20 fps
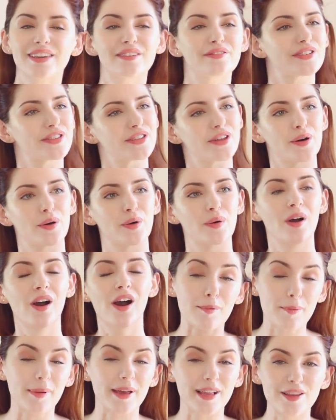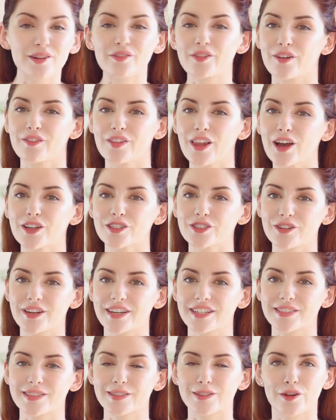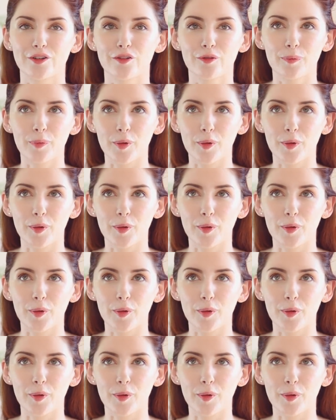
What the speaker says: even though I'm a big lover of lingerie and stuff.